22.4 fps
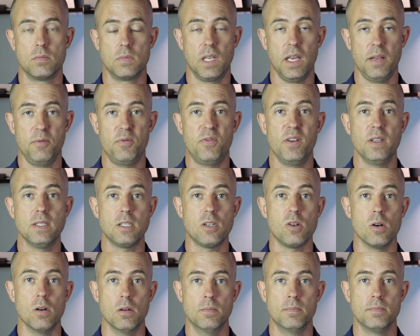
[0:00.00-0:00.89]
getting
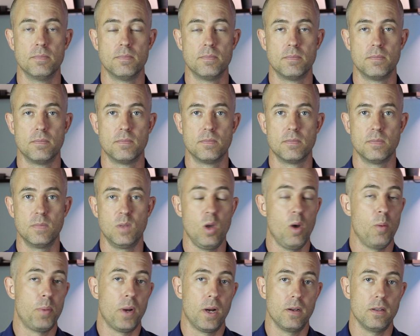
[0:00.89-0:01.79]
physical. You
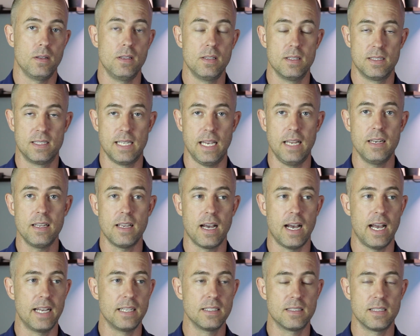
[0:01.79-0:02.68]
know, apparently as Zen
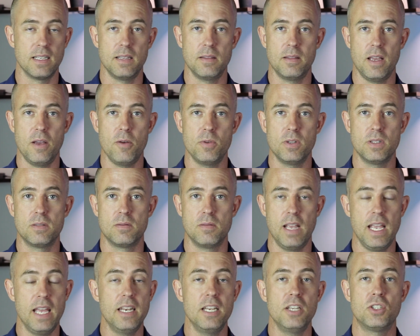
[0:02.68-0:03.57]
guys, they, they would
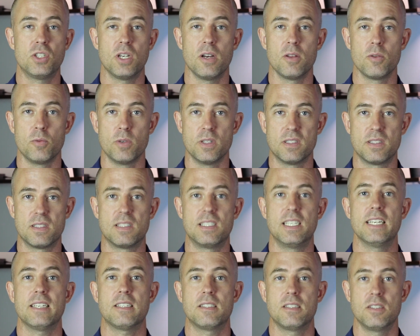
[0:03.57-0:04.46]
hit each other with
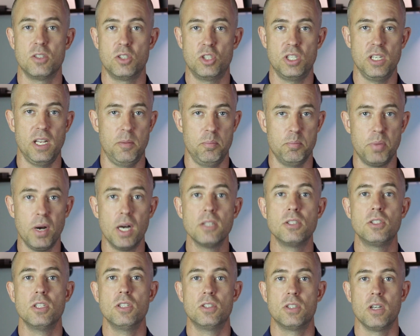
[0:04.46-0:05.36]
sticks and shit and
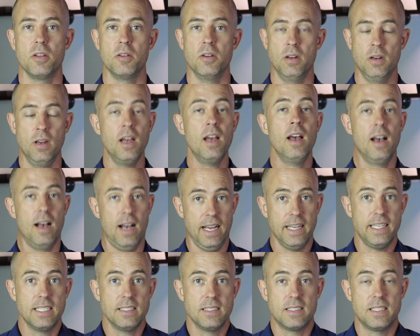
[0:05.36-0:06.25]
punch each other.
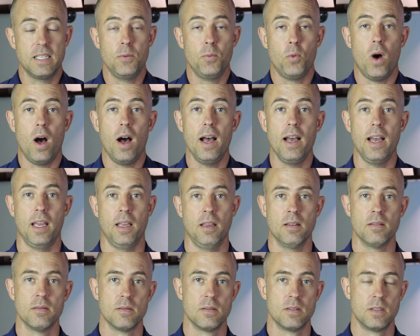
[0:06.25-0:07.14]
I can see why.
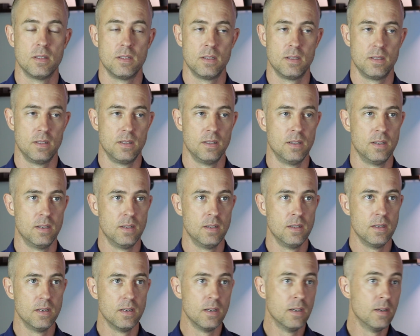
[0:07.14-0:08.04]

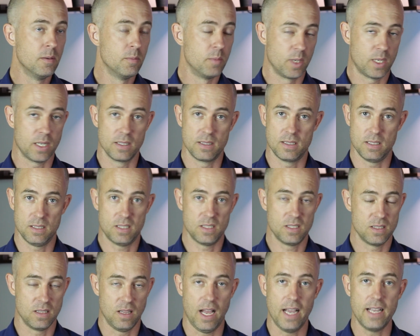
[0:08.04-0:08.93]
Because this
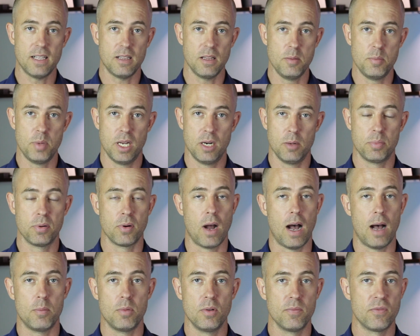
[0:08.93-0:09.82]
has likely been a
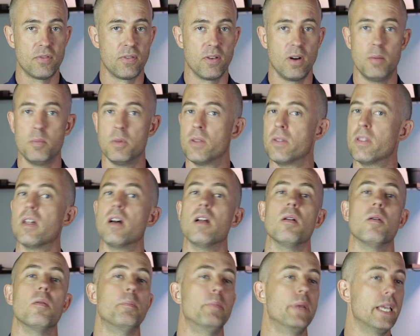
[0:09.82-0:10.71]
problem from
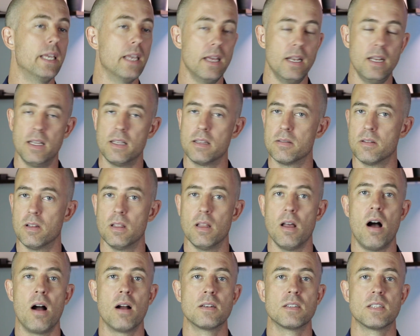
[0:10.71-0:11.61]
the beginning, a
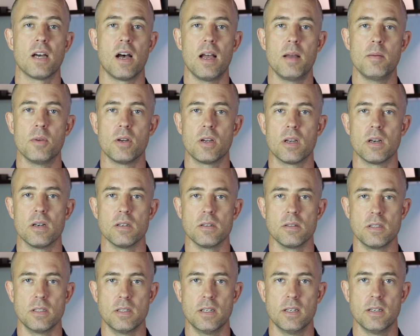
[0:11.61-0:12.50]
long time
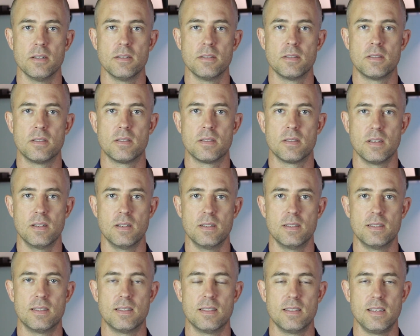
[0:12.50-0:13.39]
ago, you know, it's
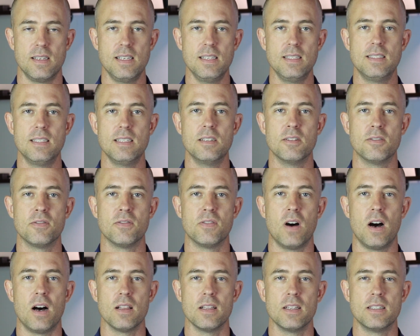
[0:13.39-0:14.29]
and it's easy to
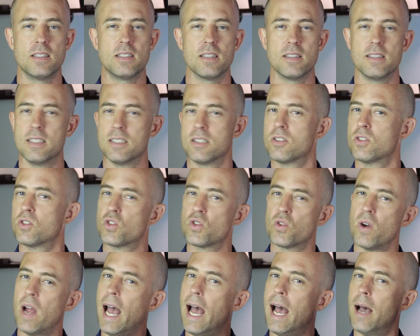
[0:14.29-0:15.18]
fall into this
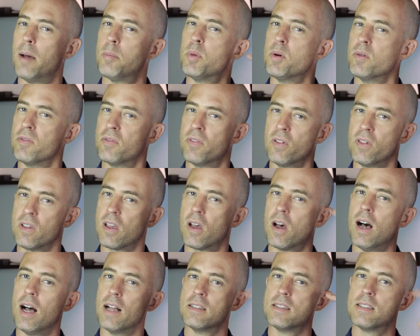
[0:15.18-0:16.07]
trap of the
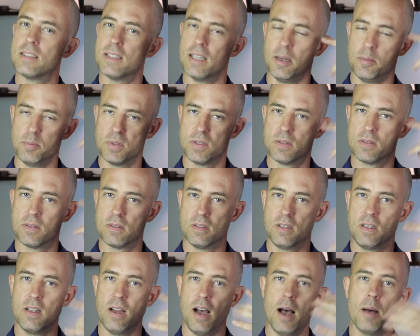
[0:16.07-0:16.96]
concepts
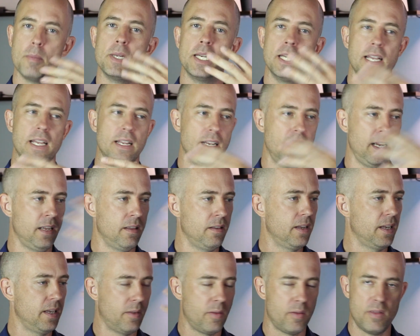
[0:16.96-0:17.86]
dominating,
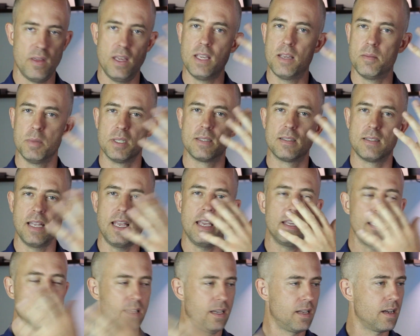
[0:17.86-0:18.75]
like think
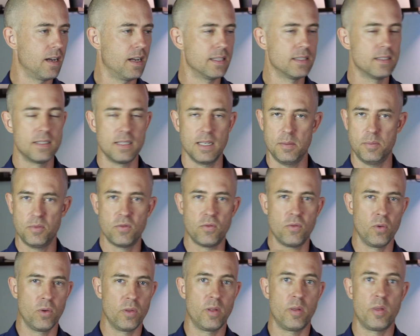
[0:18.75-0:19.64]
mistaking the concepts
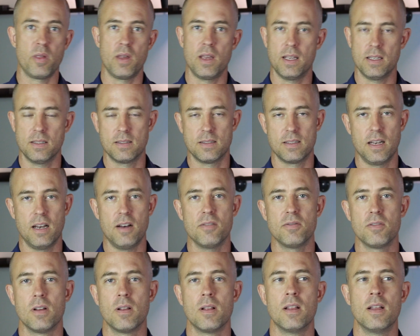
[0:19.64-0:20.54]
for the thing
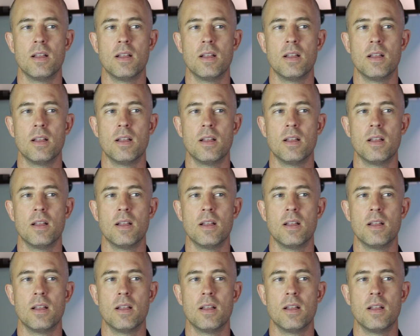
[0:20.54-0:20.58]
itself.